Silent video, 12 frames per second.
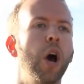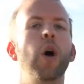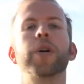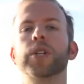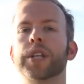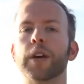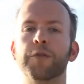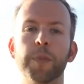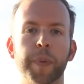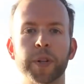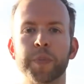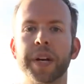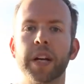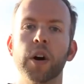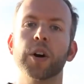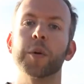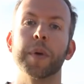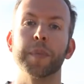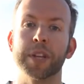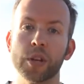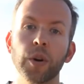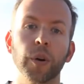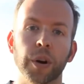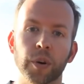oh, you're saying football's mediocre. Maybe
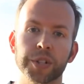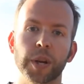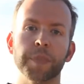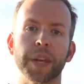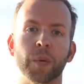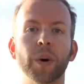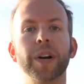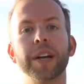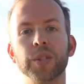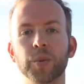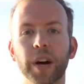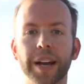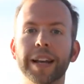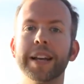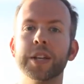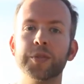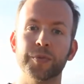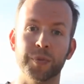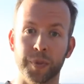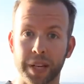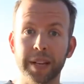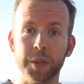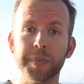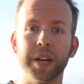you don't know something. Well, guess what? It
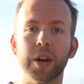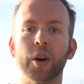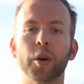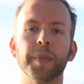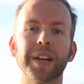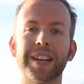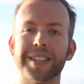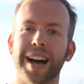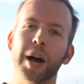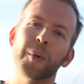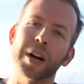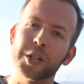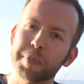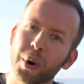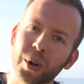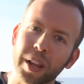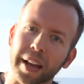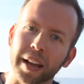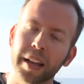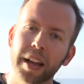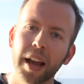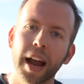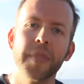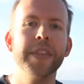is mediocre because I watch bowling.
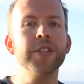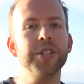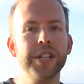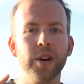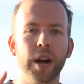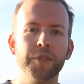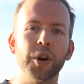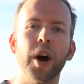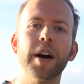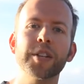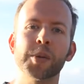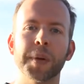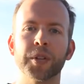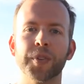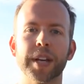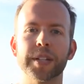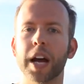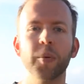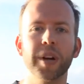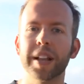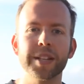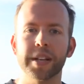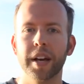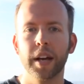And this year after Awesomeness Fest, I
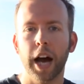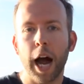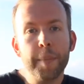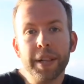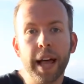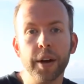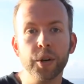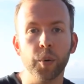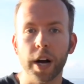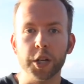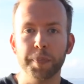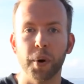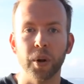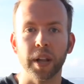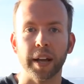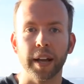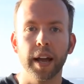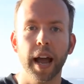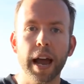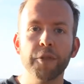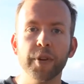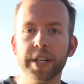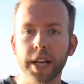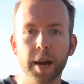realized I'm allowed to watch bowling
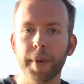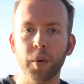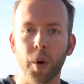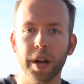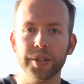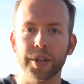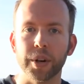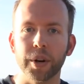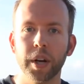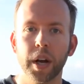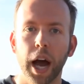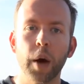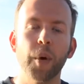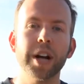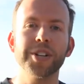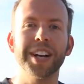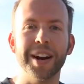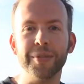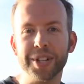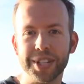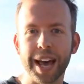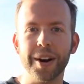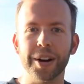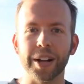every time I want to. I watch it every
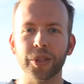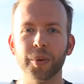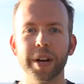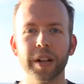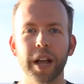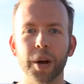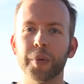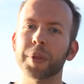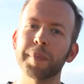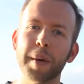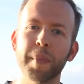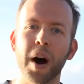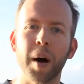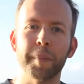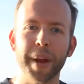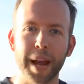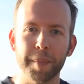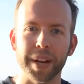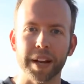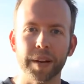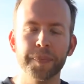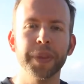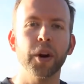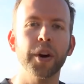Saturday at 3 o'clock with my mom, Bambi.
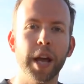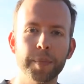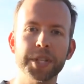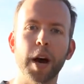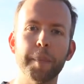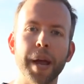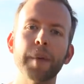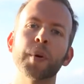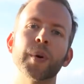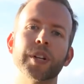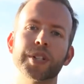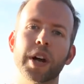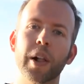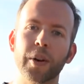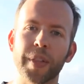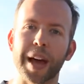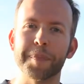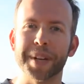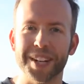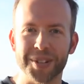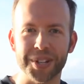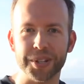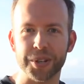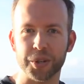Her name's not Bambi, we just call her that because
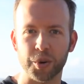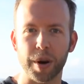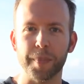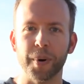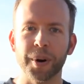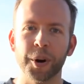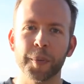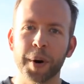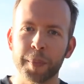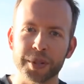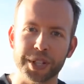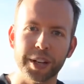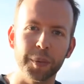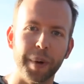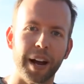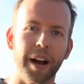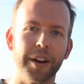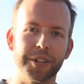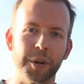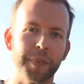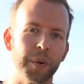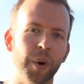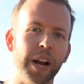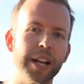she's a stripper and her mom was killed by a hunter.
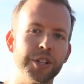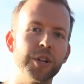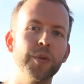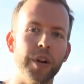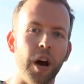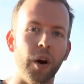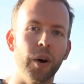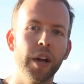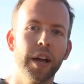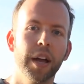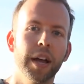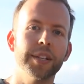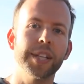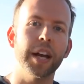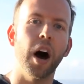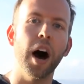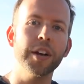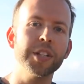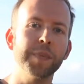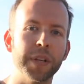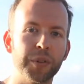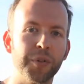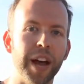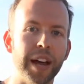But what I do know is that
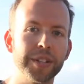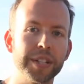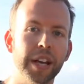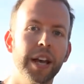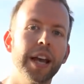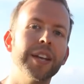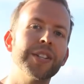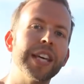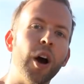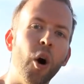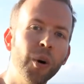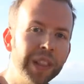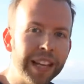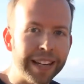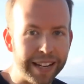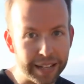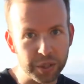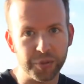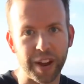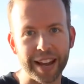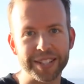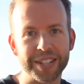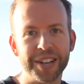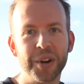Awesomeness Fest is the only Nis
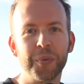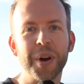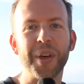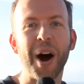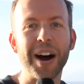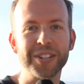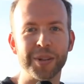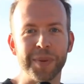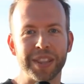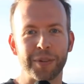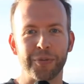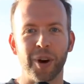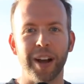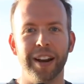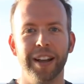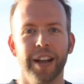Fest with awesome in the front.